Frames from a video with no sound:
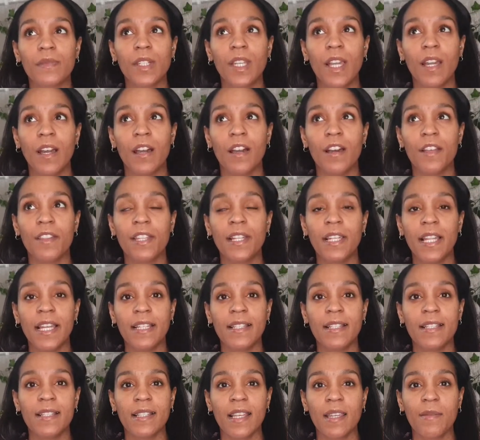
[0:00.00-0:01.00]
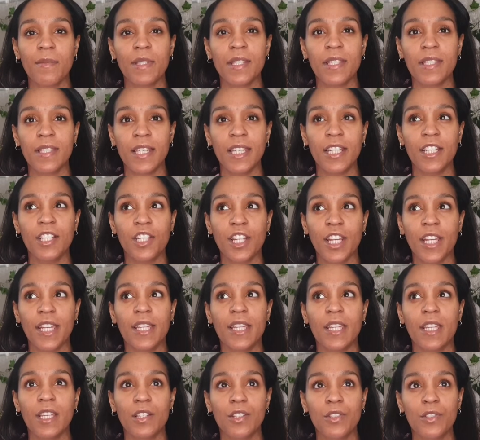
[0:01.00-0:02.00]
the lady's name is
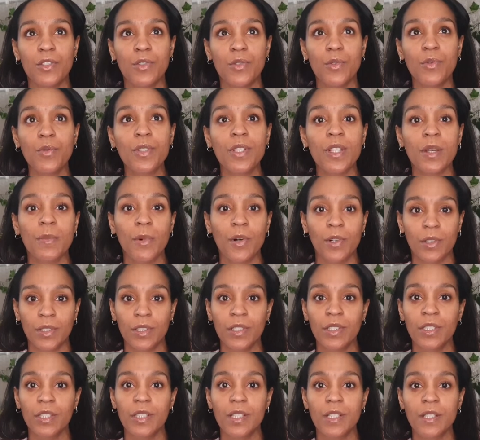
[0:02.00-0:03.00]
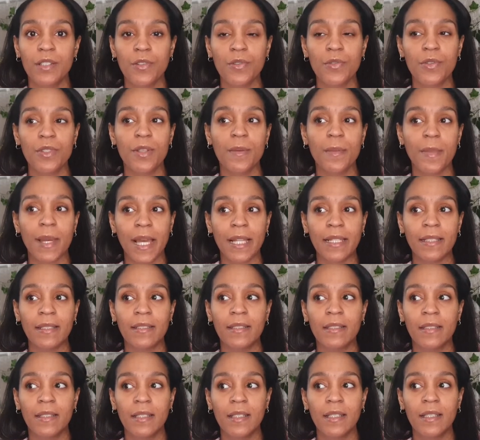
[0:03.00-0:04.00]
CJ
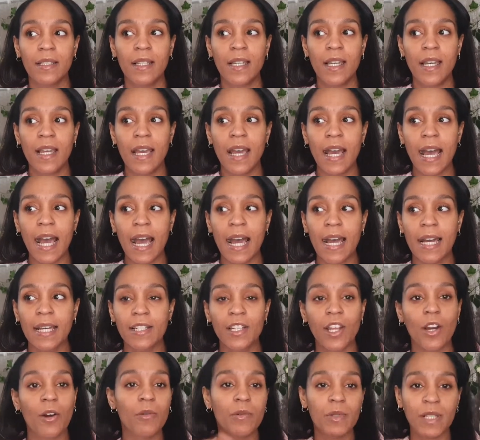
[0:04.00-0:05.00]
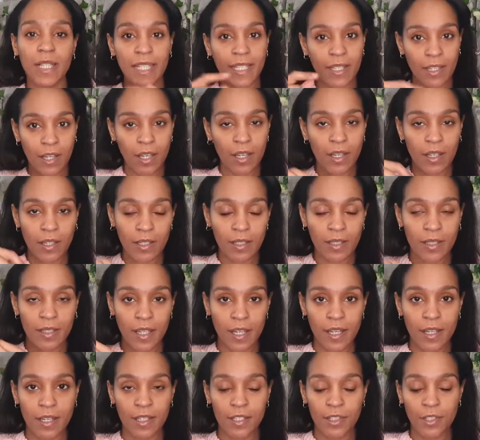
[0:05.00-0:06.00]
Susaman, and I'll link her
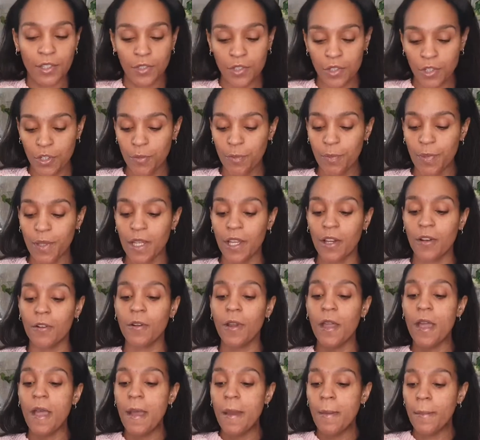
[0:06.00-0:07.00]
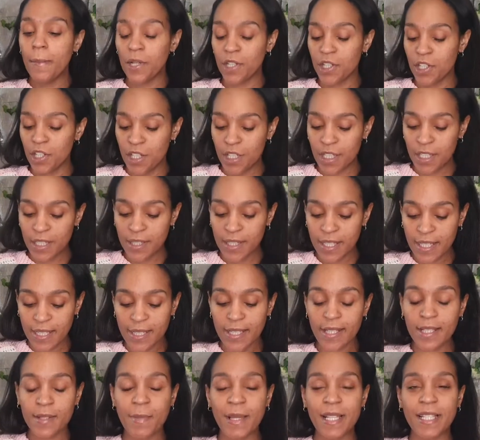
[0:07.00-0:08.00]
YouTube below. But
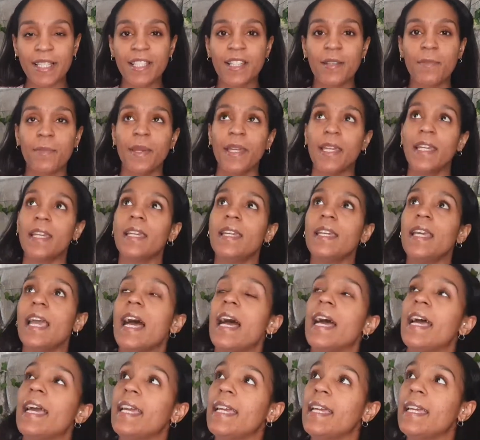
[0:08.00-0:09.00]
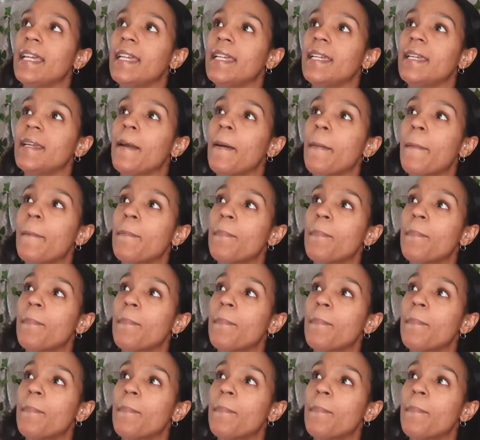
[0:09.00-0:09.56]
this is meant to be a,